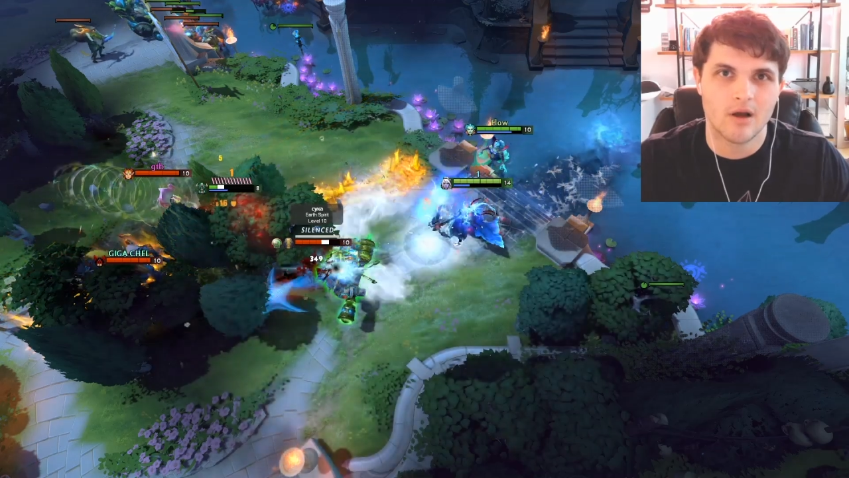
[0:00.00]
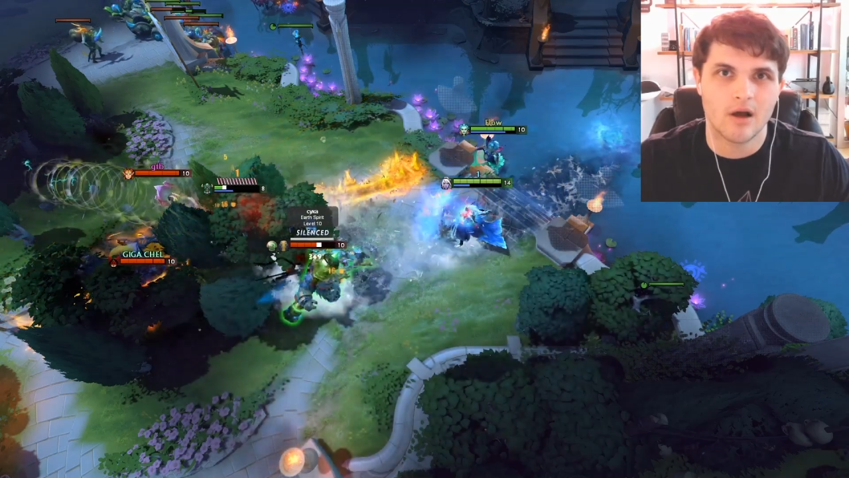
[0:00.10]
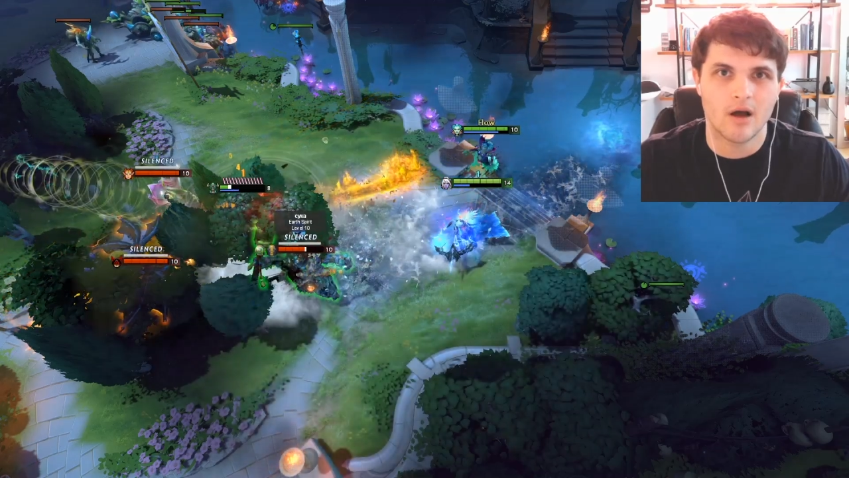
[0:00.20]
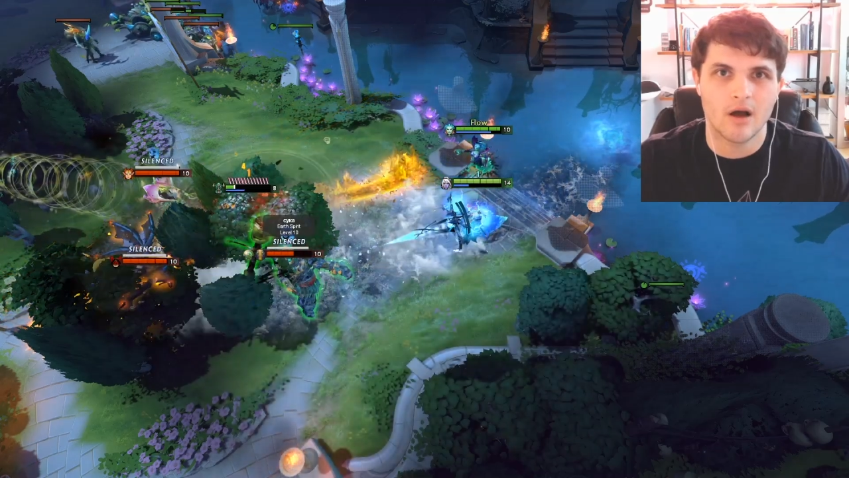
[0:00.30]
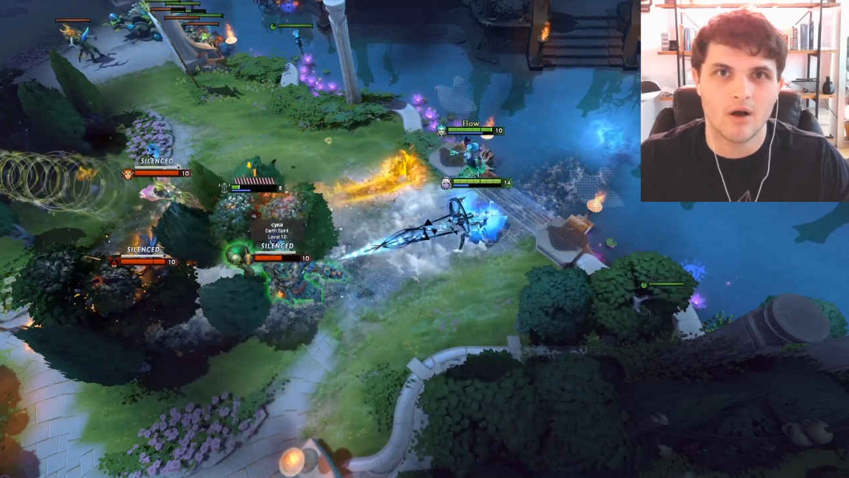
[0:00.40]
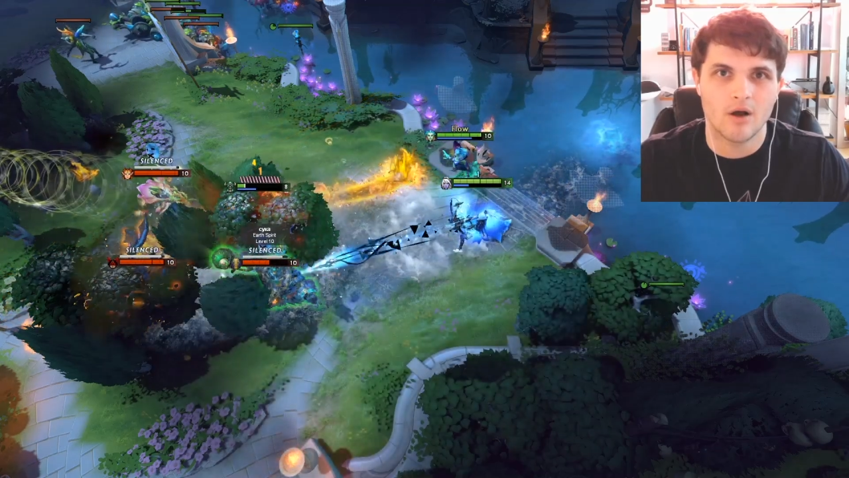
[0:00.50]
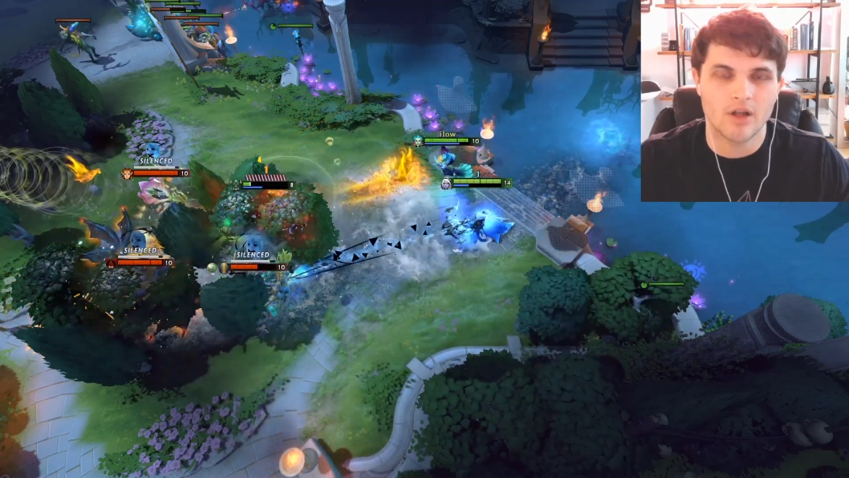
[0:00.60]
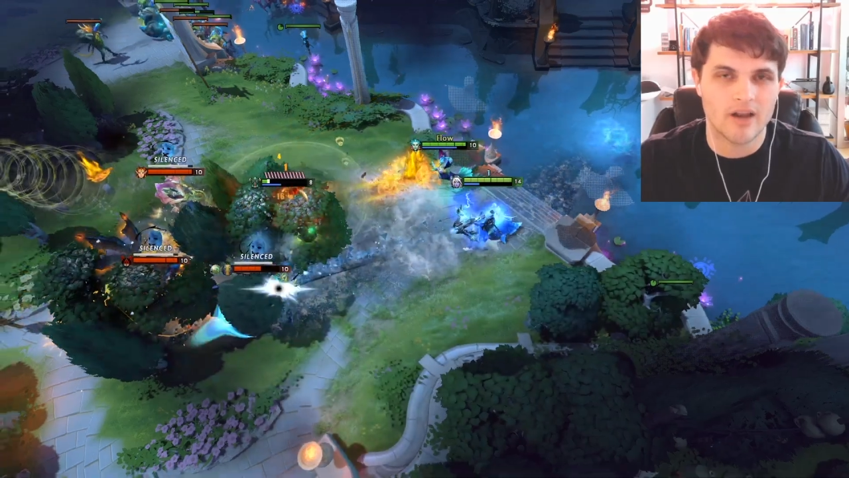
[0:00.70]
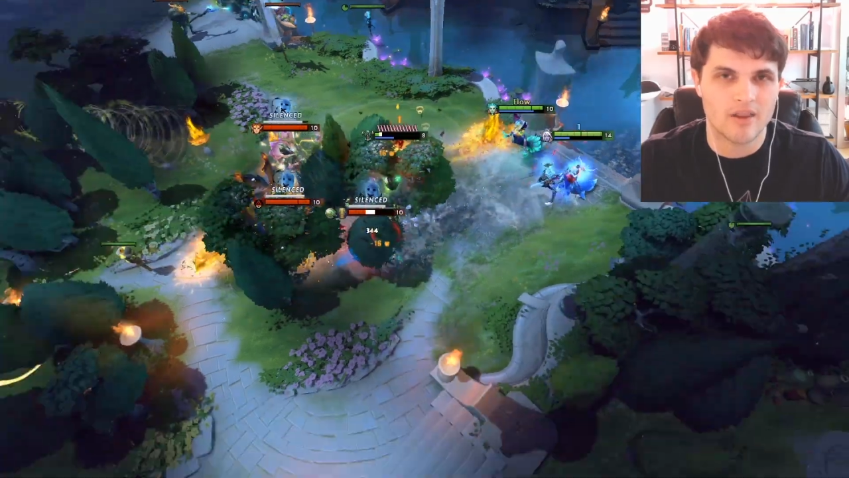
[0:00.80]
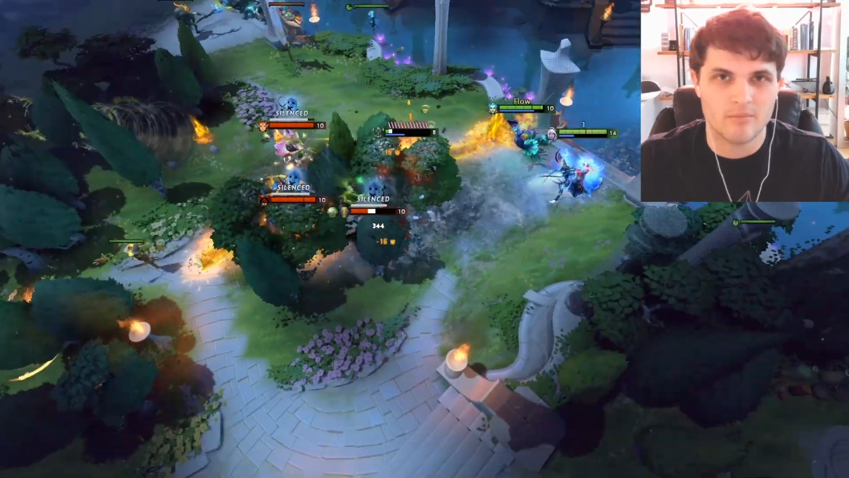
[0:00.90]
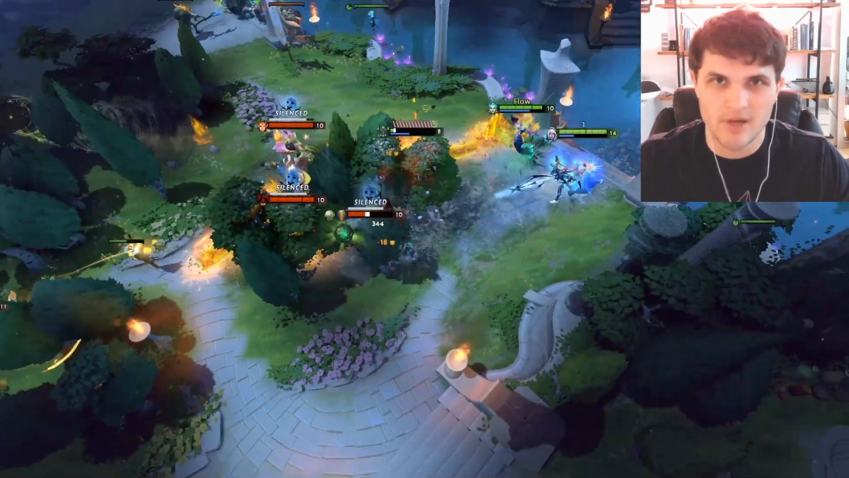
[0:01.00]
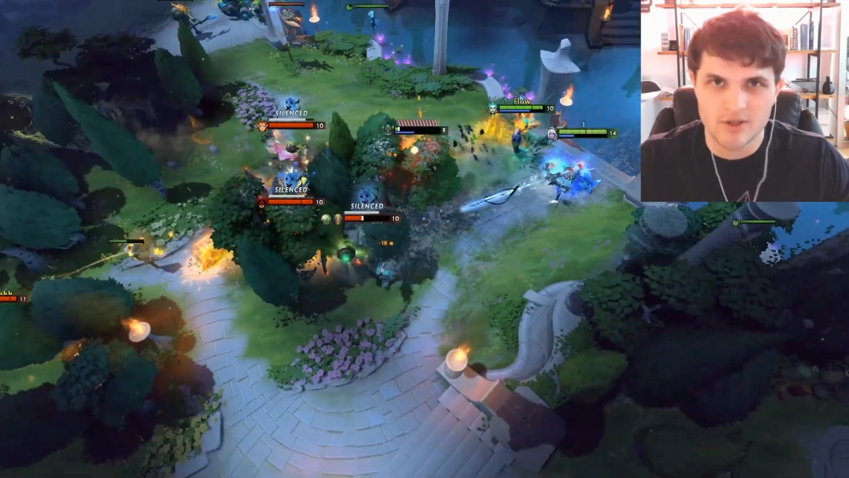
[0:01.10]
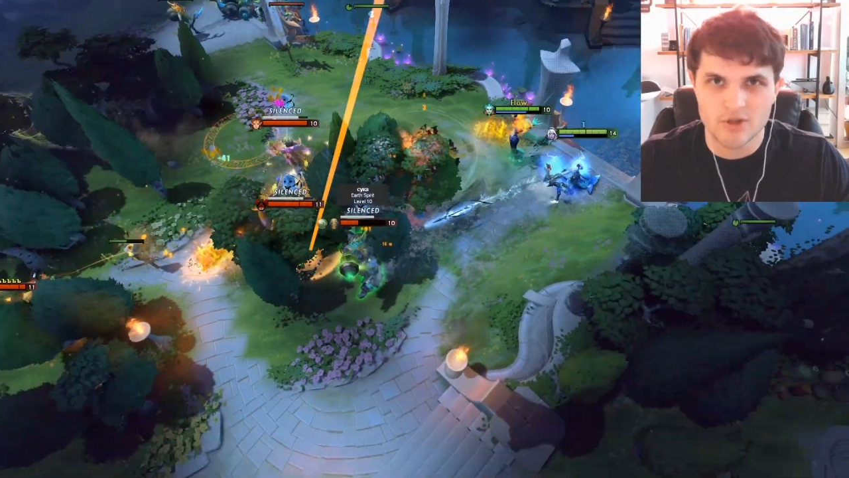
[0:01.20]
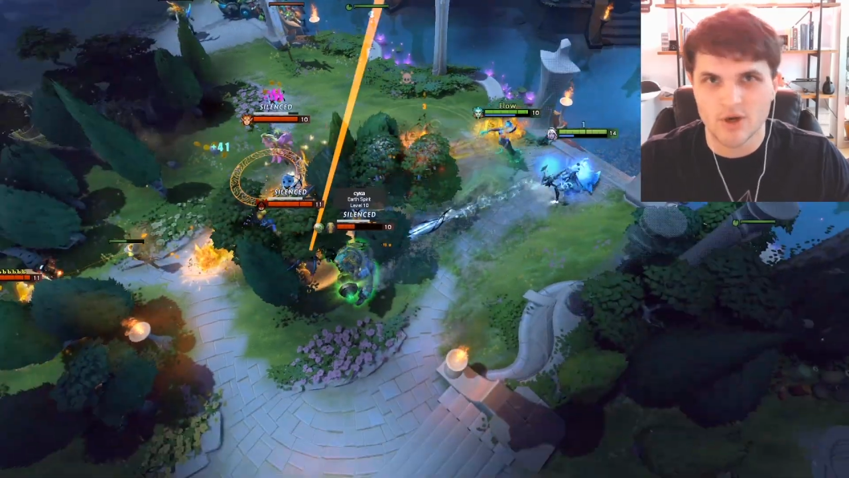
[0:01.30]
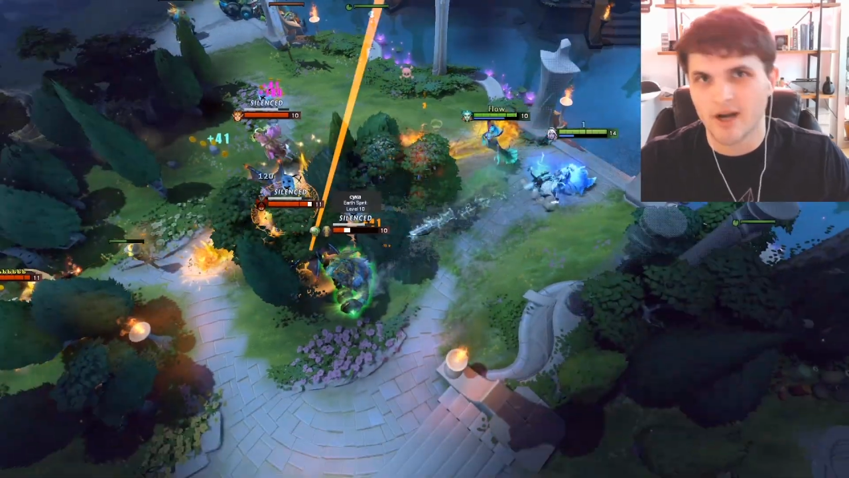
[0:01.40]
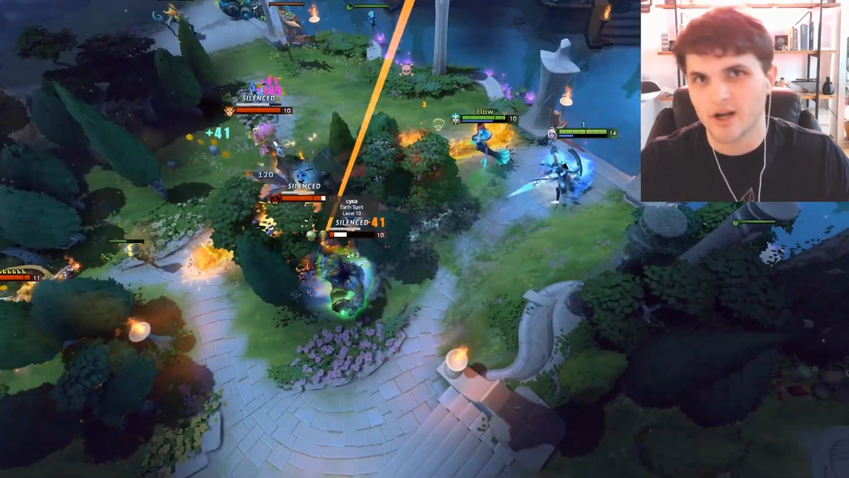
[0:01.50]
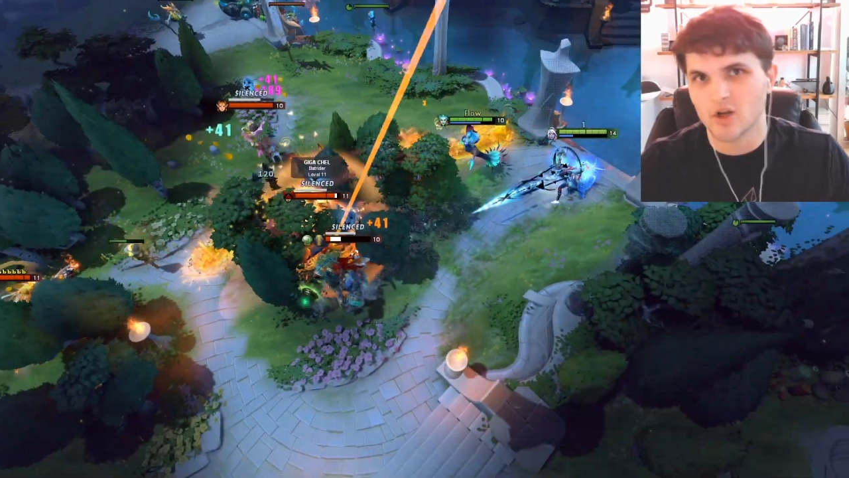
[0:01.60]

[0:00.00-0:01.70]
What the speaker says: A lot of the mids are kind